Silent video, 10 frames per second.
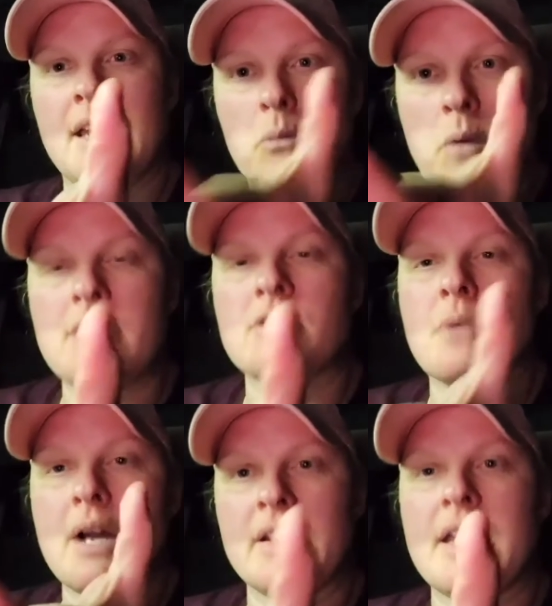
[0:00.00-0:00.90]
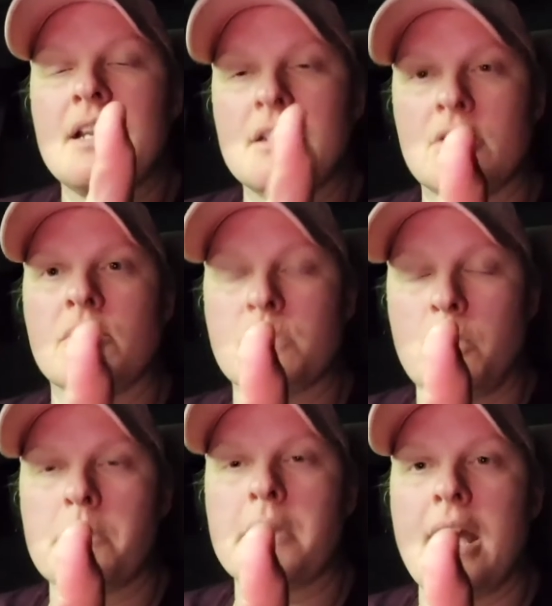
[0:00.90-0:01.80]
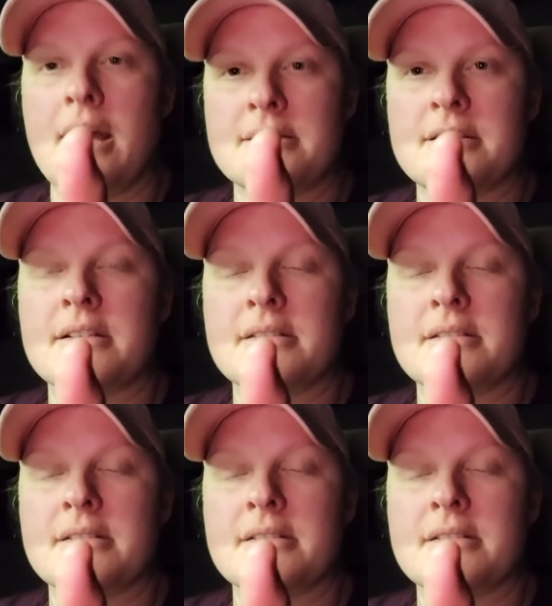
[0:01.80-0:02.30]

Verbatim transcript: right directly into those worm castings.